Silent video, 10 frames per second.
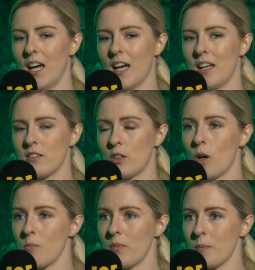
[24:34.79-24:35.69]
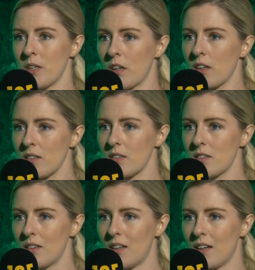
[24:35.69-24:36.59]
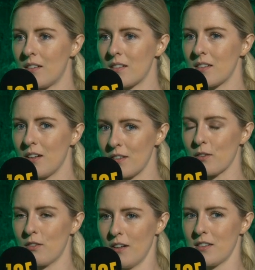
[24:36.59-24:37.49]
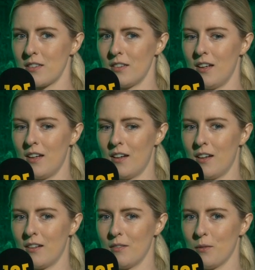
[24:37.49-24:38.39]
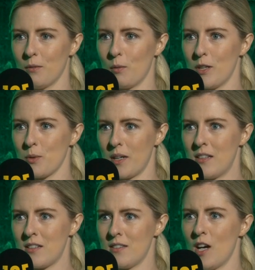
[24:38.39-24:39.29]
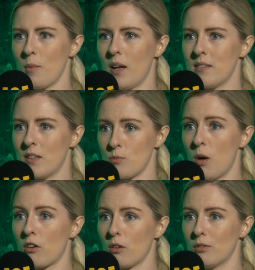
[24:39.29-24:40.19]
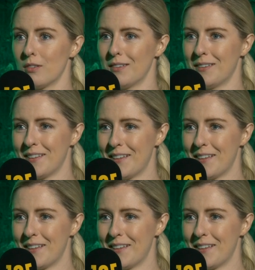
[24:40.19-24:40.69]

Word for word: And he said, "No, I'm I'm serious." And I was like, "Right, uh, when do I need to decide by?" He said, "Tomorrow." Right.